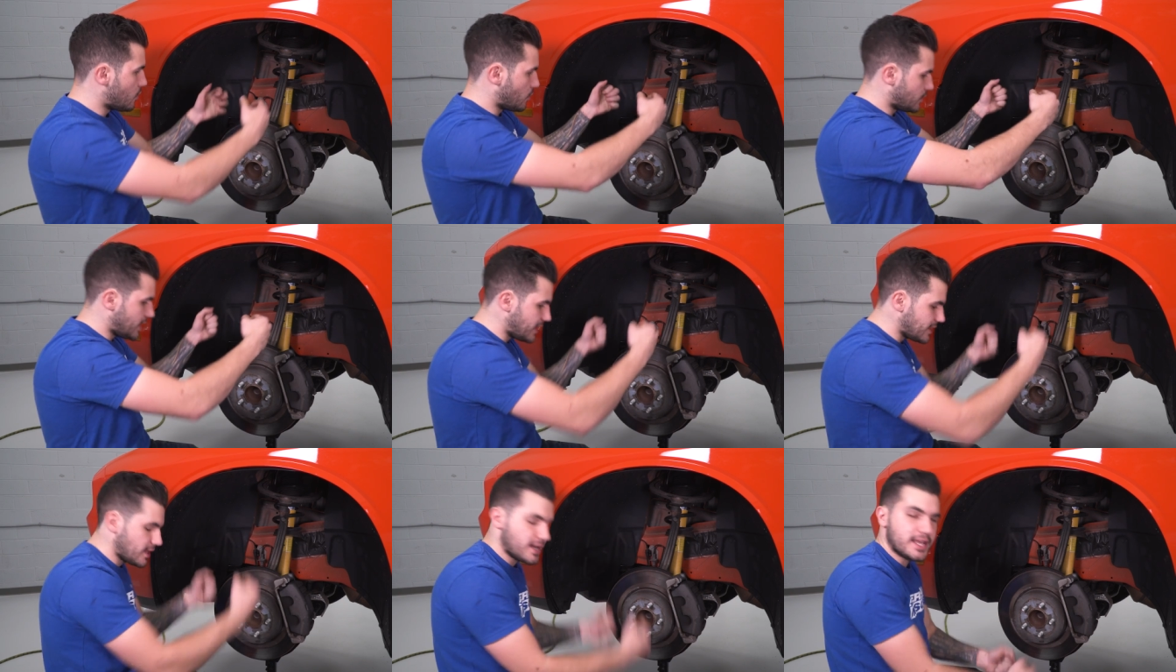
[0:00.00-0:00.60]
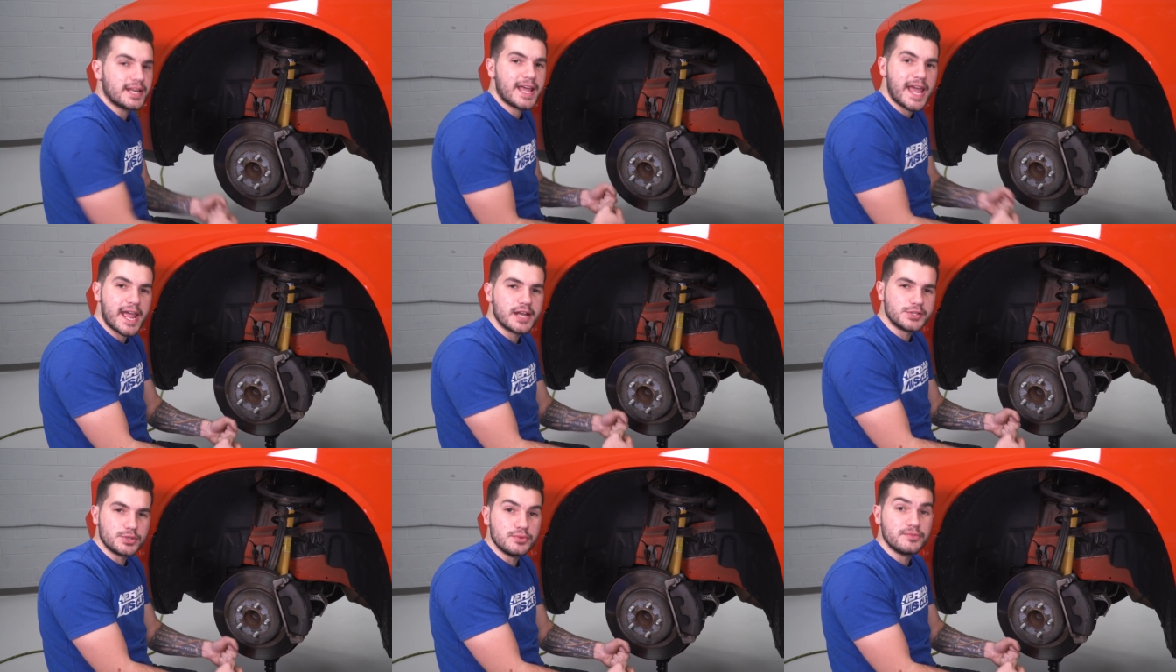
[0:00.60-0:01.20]
we're not letting it
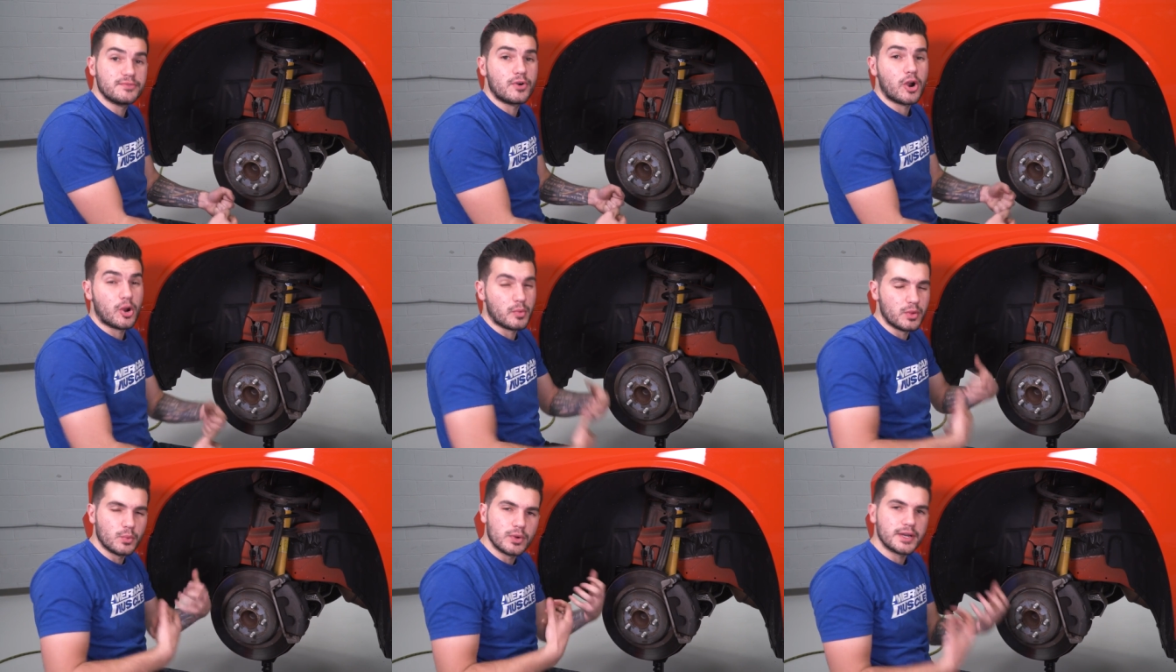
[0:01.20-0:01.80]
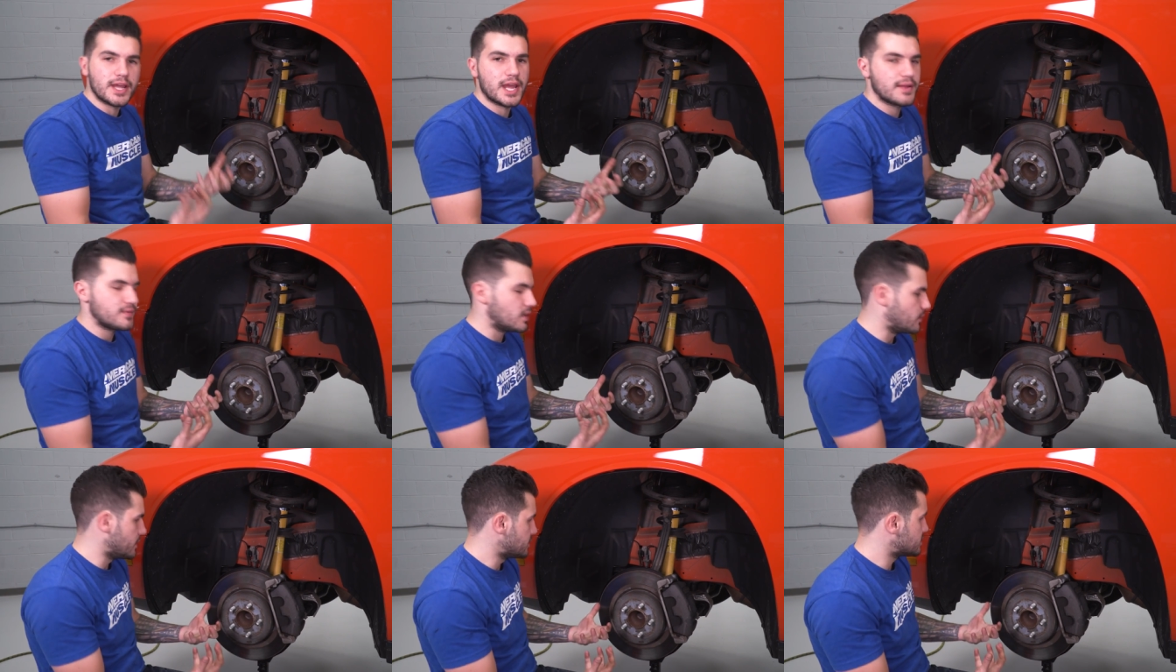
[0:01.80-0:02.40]
hang too far. We wanna have
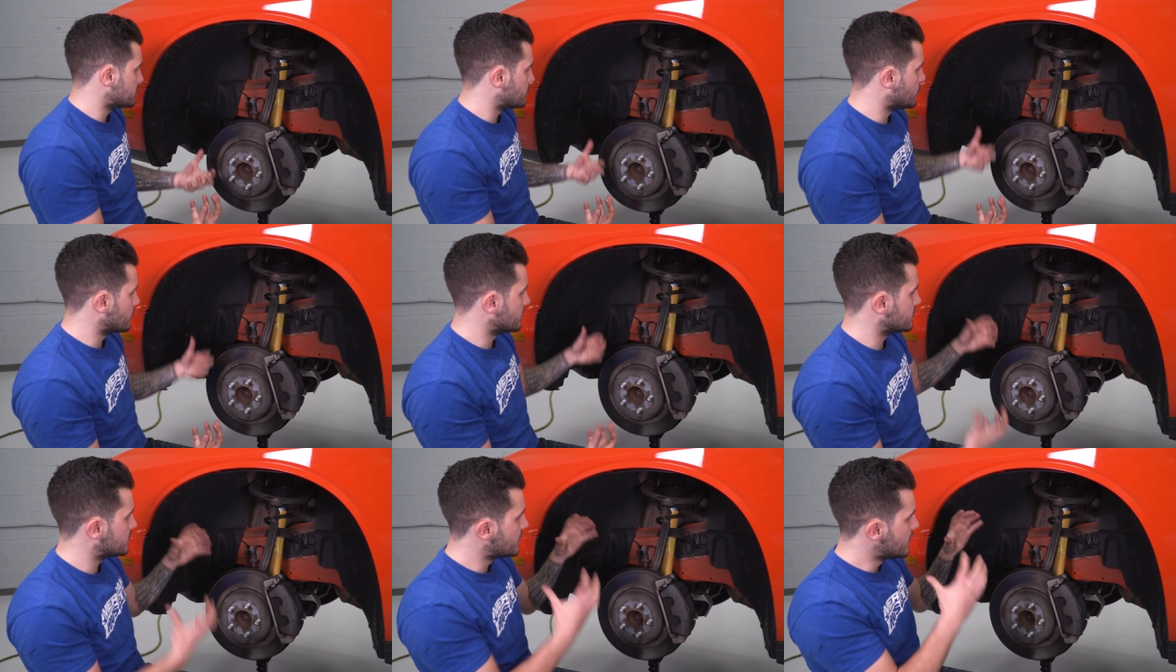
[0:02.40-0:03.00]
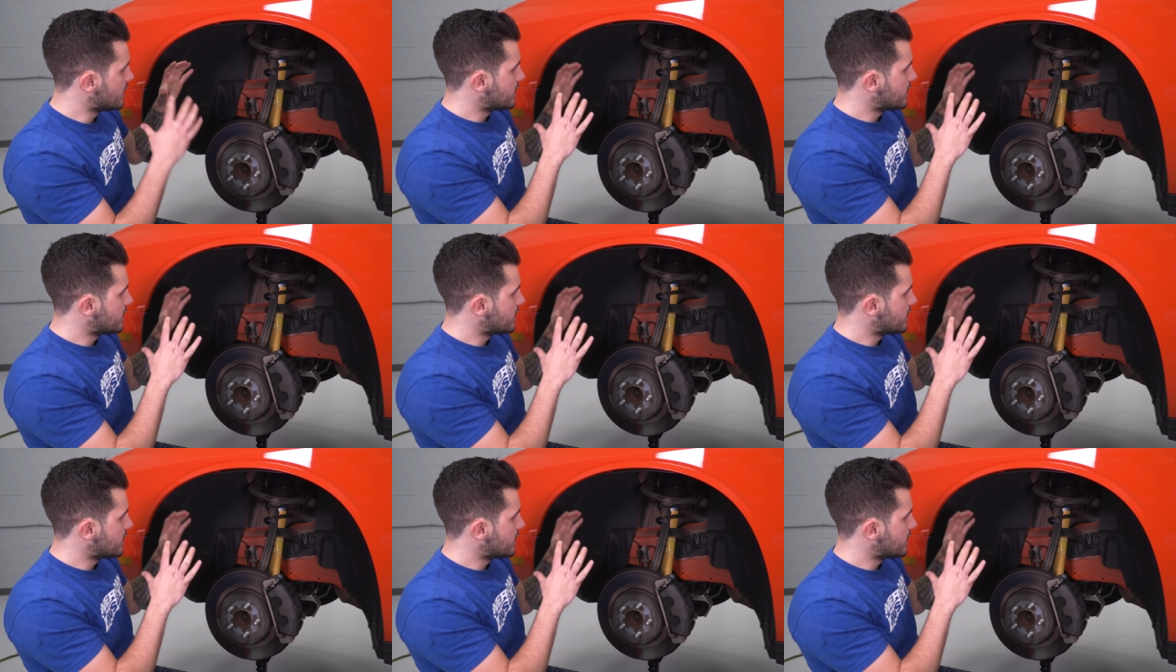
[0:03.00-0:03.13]
that weight supported.